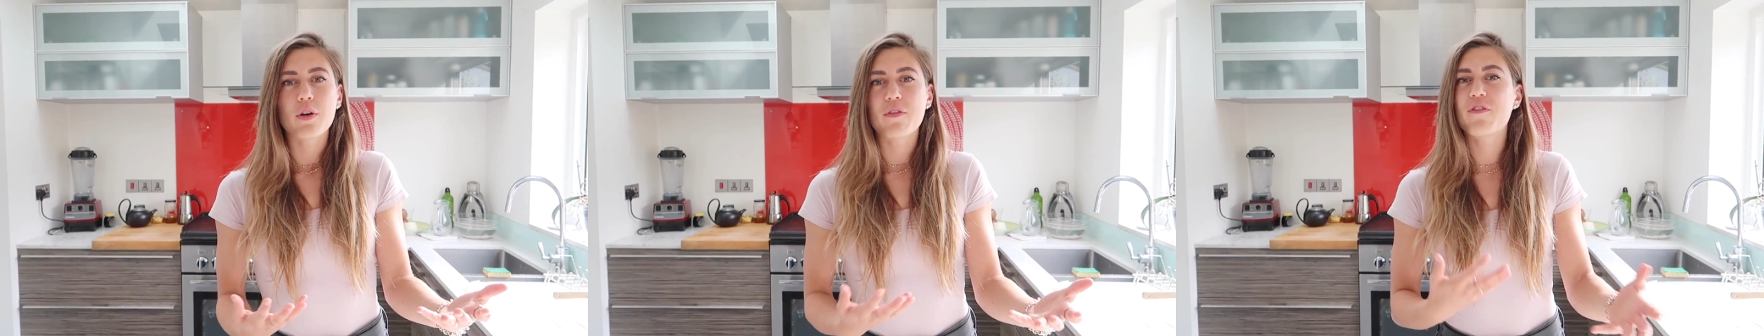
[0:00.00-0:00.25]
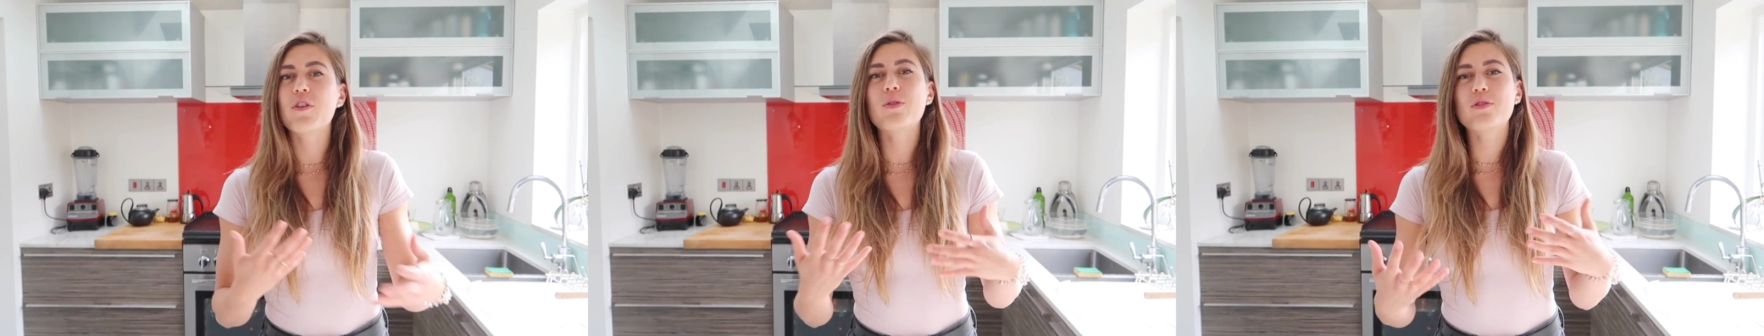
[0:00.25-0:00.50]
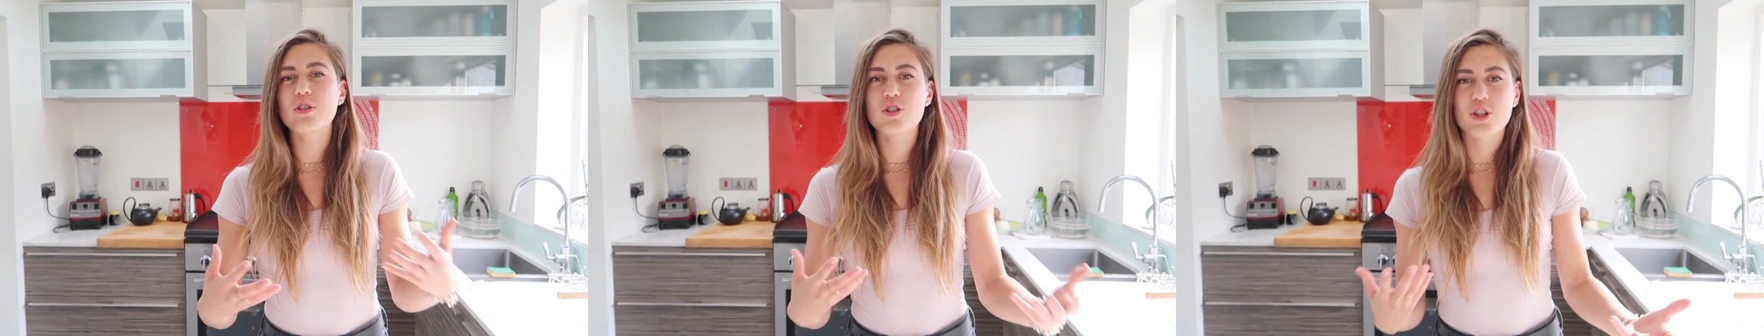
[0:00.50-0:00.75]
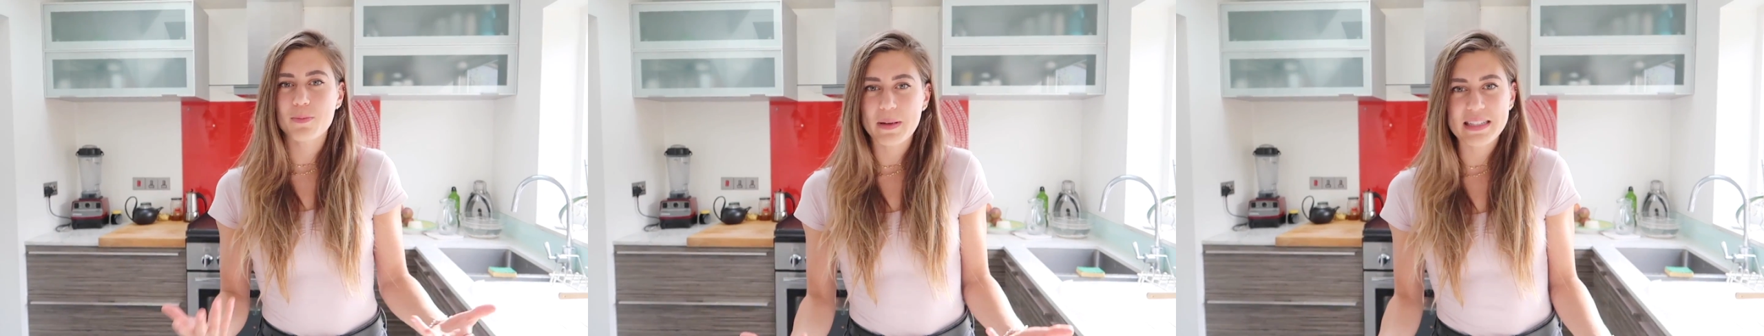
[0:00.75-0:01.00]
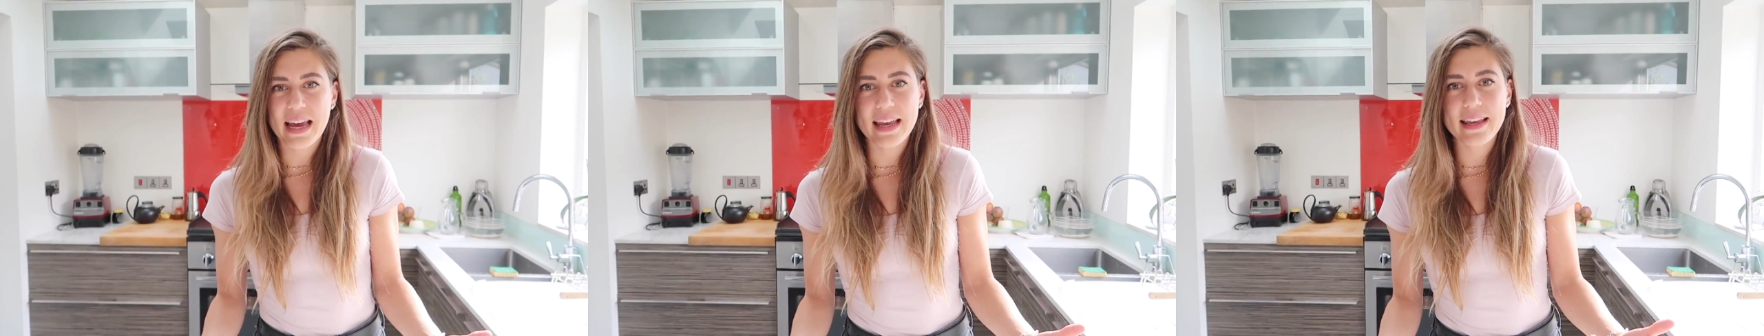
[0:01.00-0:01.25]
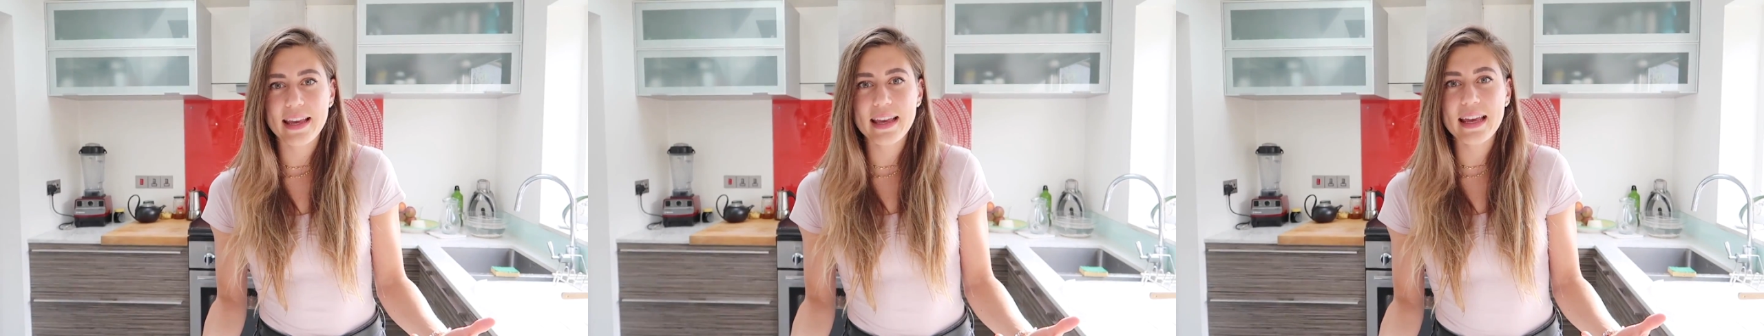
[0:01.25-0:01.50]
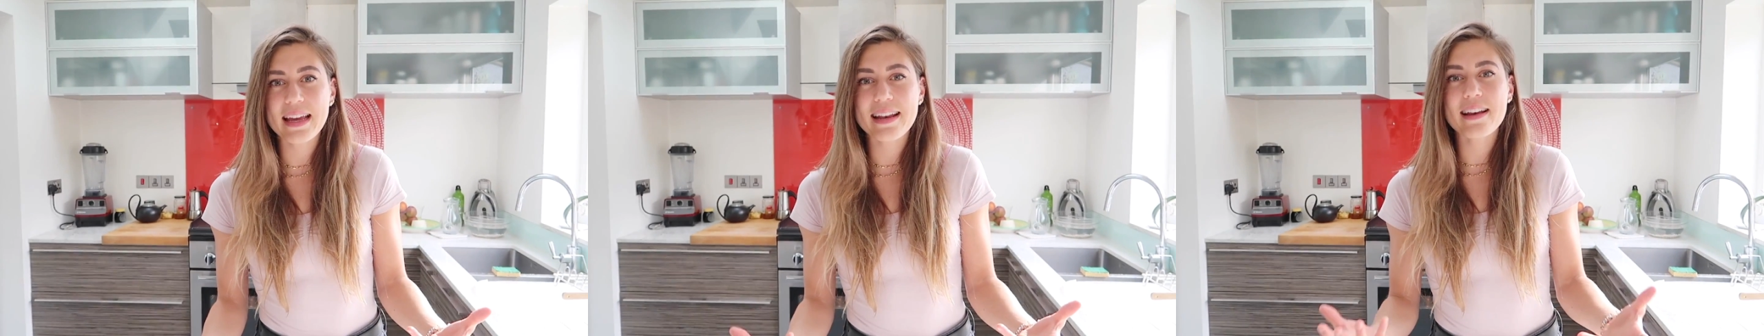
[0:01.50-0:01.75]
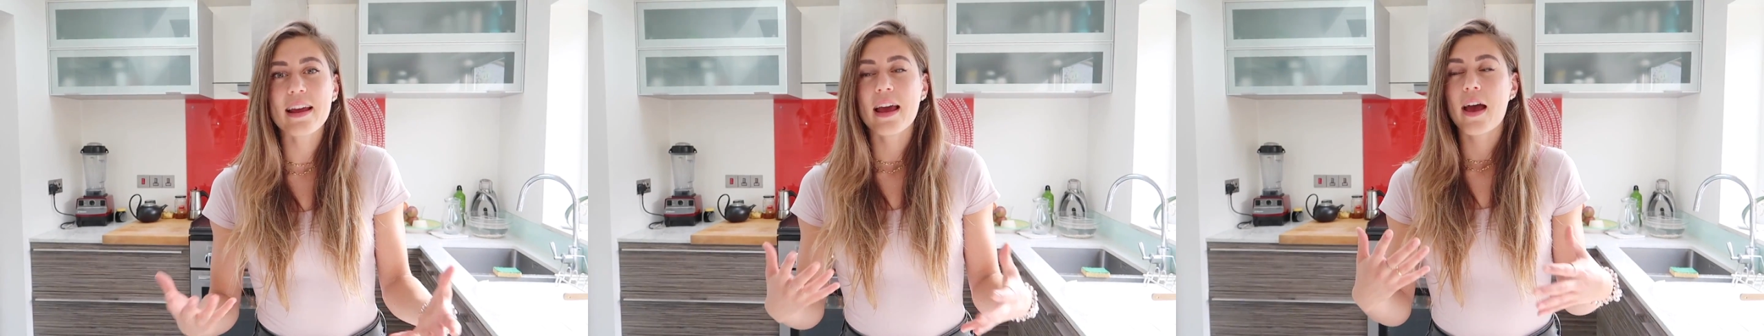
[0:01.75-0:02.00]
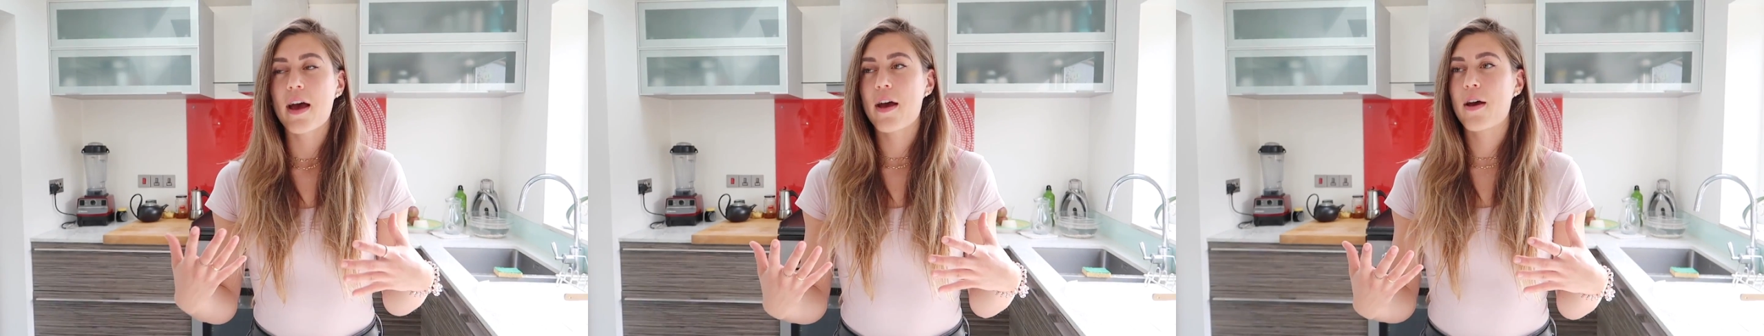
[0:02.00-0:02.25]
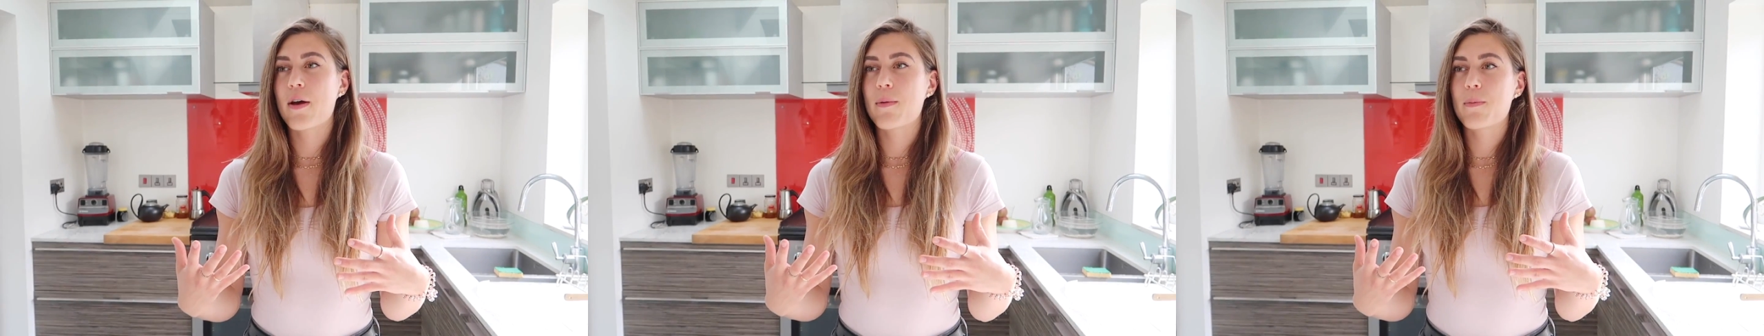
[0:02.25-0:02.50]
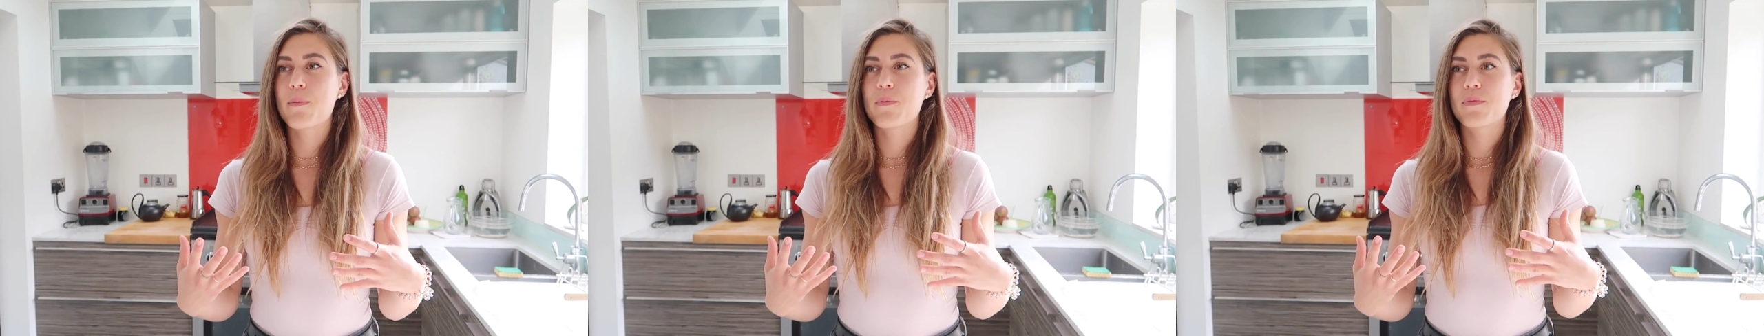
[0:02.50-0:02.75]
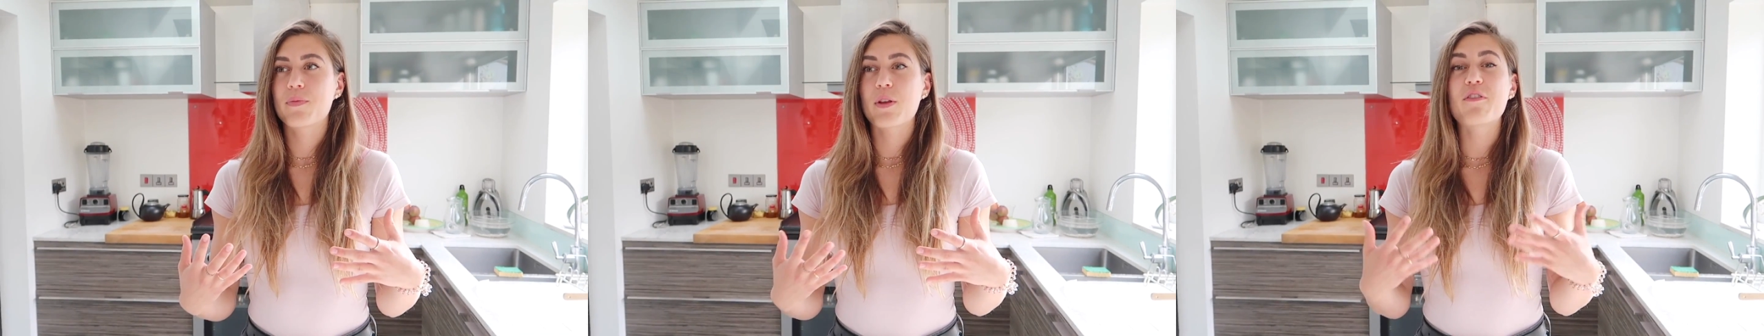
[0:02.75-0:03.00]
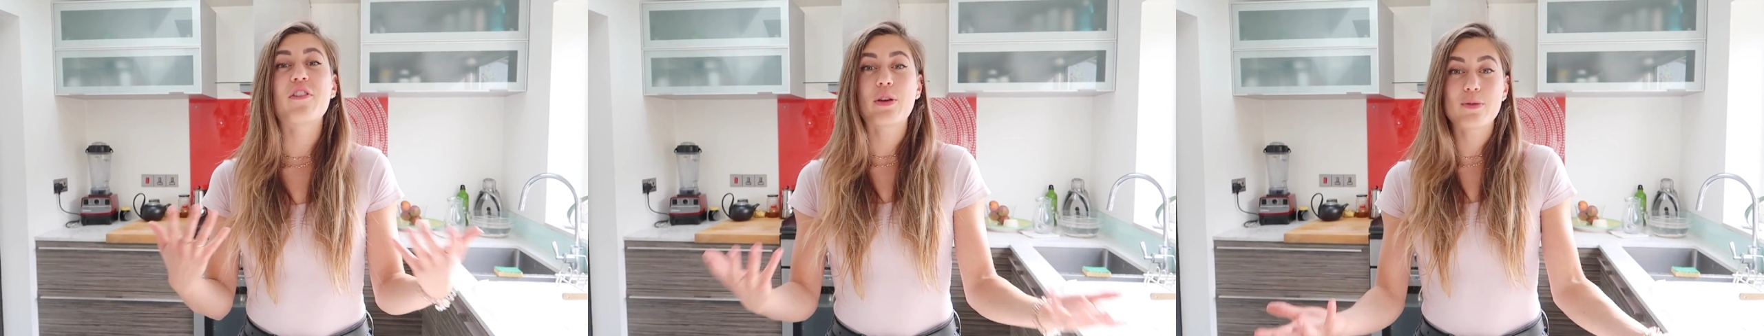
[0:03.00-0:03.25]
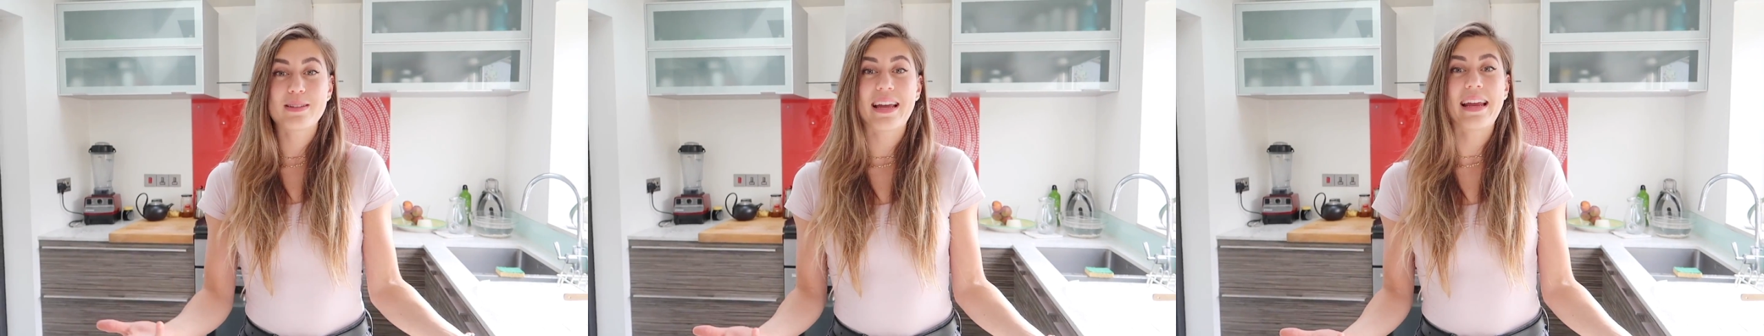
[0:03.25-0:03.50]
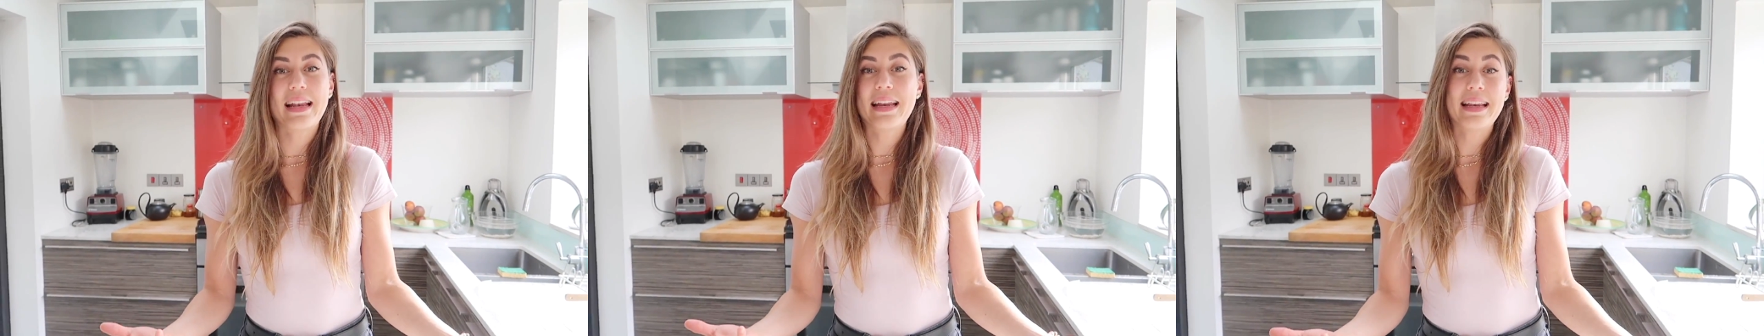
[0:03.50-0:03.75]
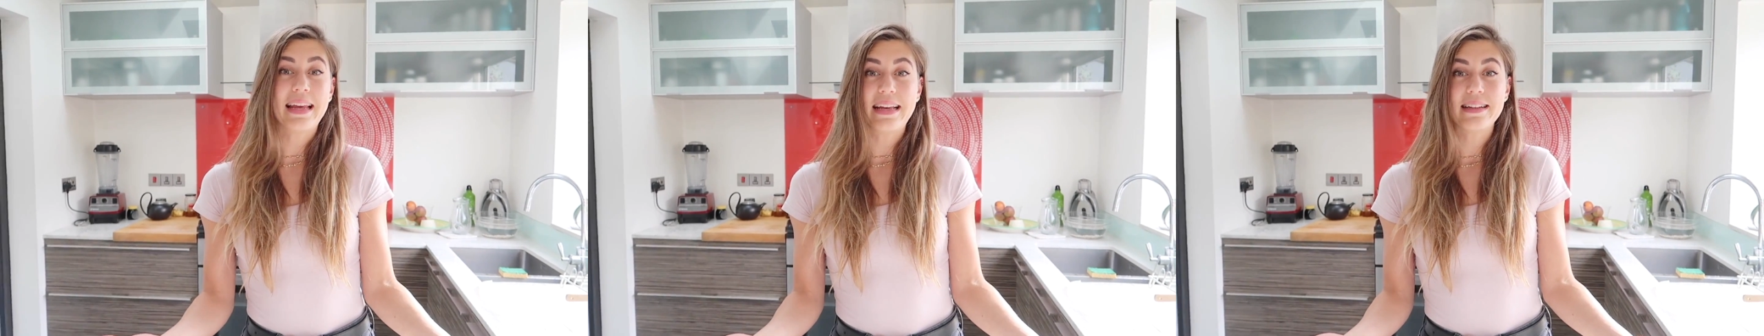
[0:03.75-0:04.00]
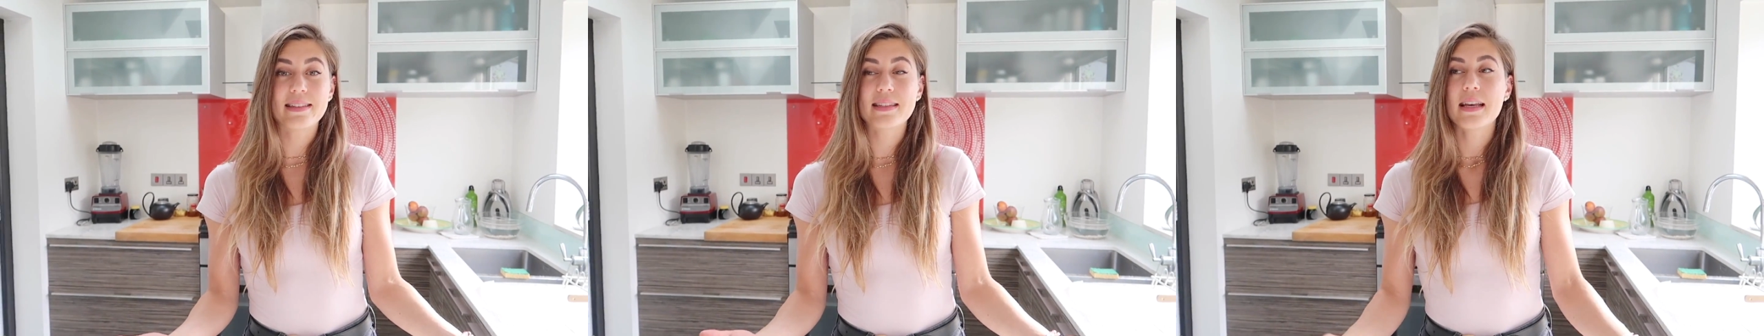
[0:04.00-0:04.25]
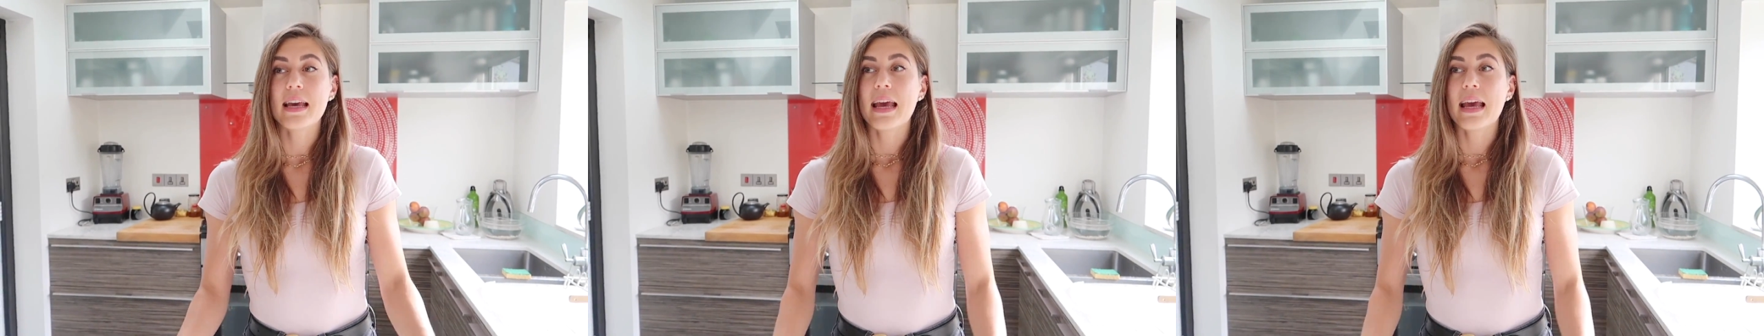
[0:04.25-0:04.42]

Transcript: food you should be taking in for your daily needs.